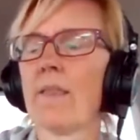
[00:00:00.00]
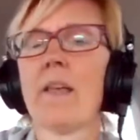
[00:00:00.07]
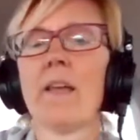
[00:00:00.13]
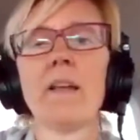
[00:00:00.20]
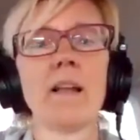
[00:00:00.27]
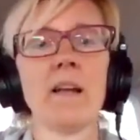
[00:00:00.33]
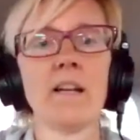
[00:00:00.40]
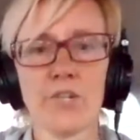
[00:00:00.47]

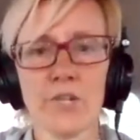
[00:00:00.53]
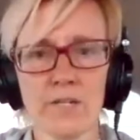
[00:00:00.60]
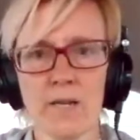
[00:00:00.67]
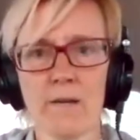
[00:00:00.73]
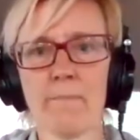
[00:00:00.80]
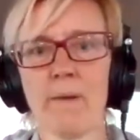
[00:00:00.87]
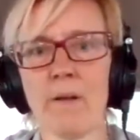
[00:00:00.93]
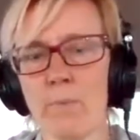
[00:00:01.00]
then I shut
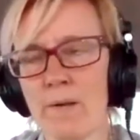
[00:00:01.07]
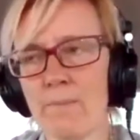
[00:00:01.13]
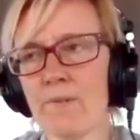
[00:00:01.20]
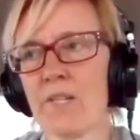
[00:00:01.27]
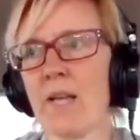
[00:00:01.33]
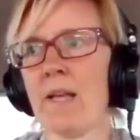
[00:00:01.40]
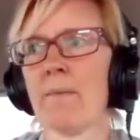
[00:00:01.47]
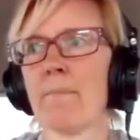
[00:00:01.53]
down my
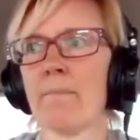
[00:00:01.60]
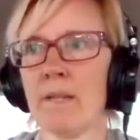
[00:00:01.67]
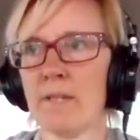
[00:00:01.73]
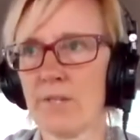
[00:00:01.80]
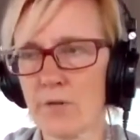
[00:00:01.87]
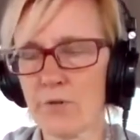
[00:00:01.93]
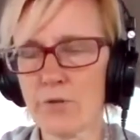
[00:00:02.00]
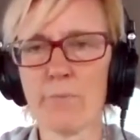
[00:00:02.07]
website, my
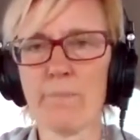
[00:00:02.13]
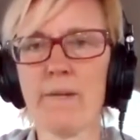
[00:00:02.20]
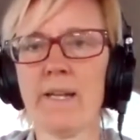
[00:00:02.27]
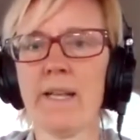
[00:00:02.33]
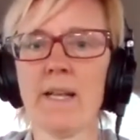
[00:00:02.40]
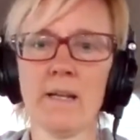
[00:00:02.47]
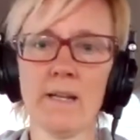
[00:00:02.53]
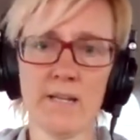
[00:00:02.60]
social
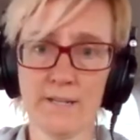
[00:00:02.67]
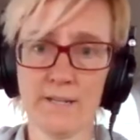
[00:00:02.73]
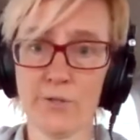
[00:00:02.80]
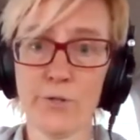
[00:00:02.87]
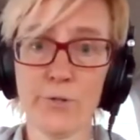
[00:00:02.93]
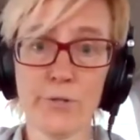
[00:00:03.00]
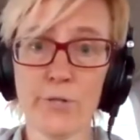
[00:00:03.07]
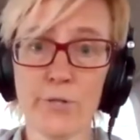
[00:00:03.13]
media, and
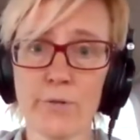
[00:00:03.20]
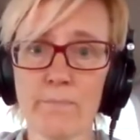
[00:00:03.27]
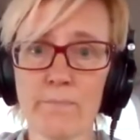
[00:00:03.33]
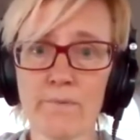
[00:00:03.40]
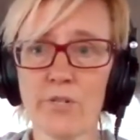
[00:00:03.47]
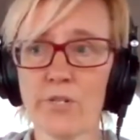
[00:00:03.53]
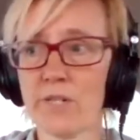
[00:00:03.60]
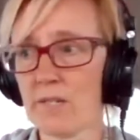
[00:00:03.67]
YouTube
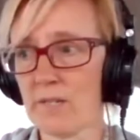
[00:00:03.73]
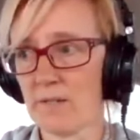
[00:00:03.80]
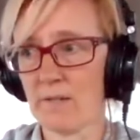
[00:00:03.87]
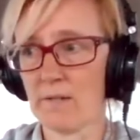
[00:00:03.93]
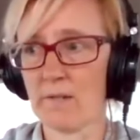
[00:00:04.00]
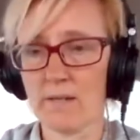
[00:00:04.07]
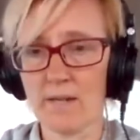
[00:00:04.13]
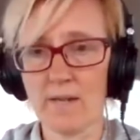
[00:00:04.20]
just
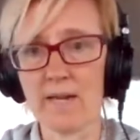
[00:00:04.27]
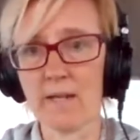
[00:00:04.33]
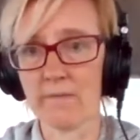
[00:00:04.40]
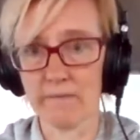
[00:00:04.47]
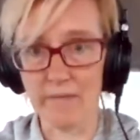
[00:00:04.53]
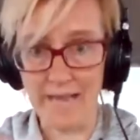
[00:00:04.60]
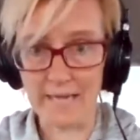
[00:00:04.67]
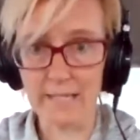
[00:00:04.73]
to kind
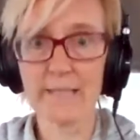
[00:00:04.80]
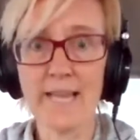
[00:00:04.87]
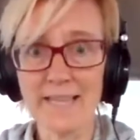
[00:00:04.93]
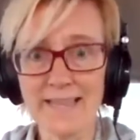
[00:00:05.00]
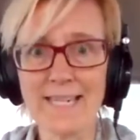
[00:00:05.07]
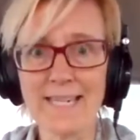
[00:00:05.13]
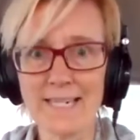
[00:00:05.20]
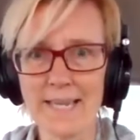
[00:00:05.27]
of like
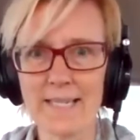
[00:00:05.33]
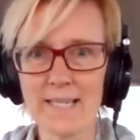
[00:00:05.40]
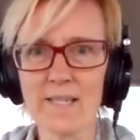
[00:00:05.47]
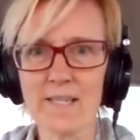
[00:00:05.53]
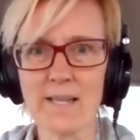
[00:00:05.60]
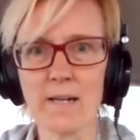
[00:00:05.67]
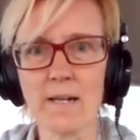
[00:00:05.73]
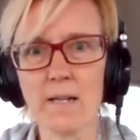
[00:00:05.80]
let the dust
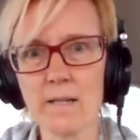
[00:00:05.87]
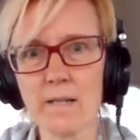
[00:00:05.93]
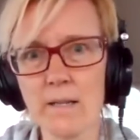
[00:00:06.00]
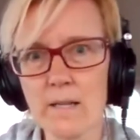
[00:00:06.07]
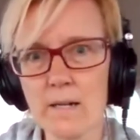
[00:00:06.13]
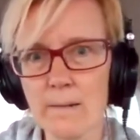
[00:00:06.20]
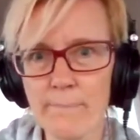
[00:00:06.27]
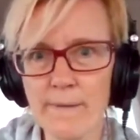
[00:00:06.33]
settle a
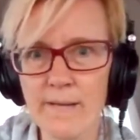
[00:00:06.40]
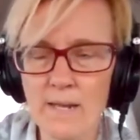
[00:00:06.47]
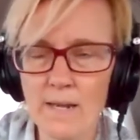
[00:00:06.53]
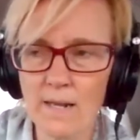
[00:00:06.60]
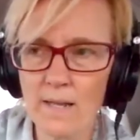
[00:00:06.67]
little bit.